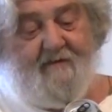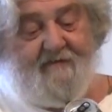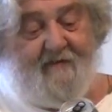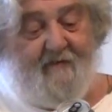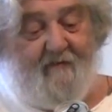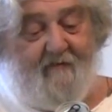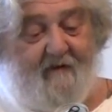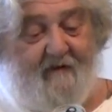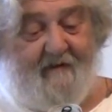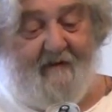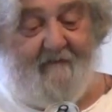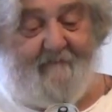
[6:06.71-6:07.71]
so,
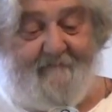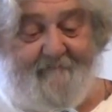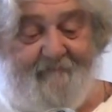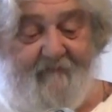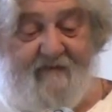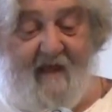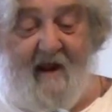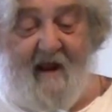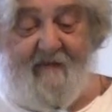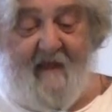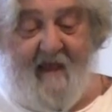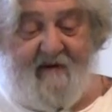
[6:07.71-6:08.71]
you know, it's not
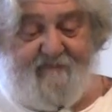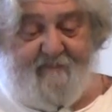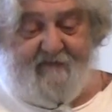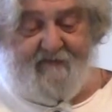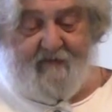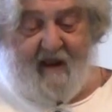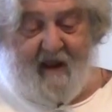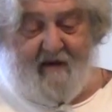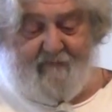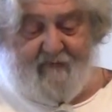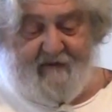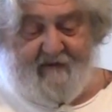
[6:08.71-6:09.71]
like they had a special
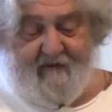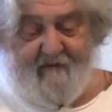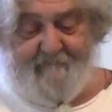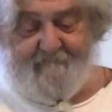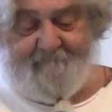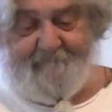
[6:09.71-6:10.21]
can printed up.